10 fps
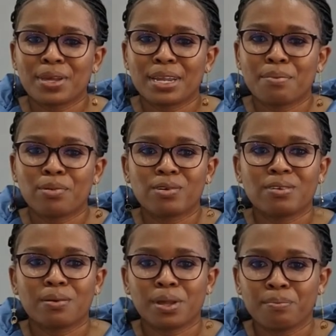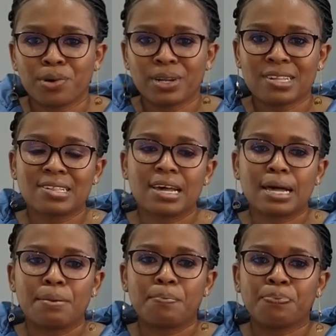it embodies
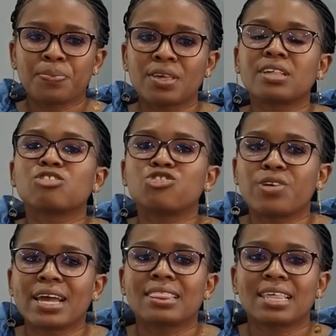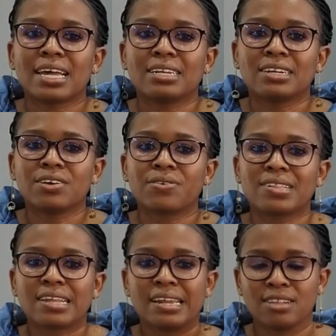the strength and
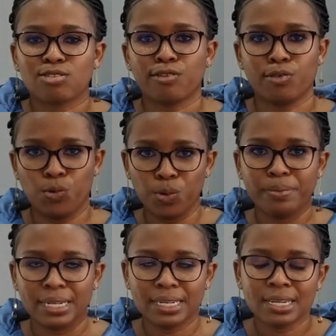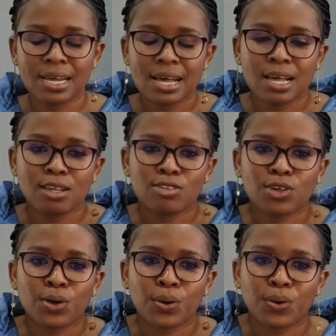resilience of a woman.
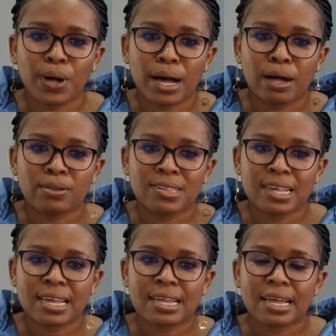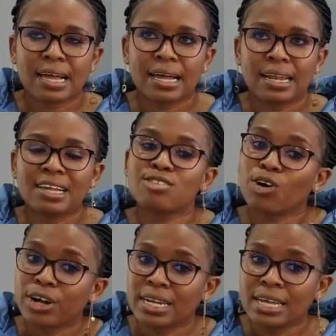So I would say let's
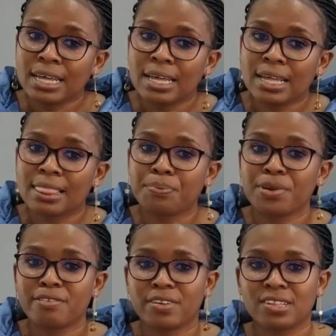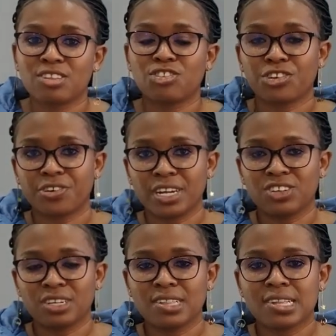honor the previous
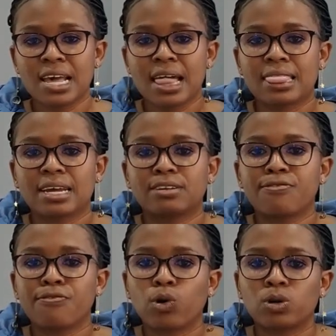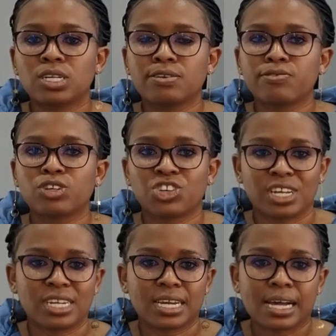generations that fought for
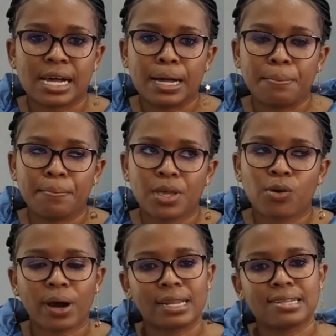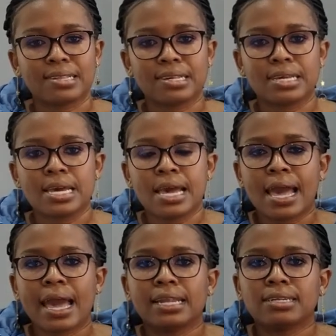gender equality
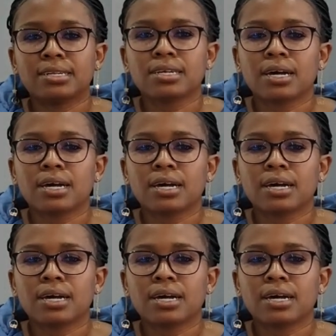and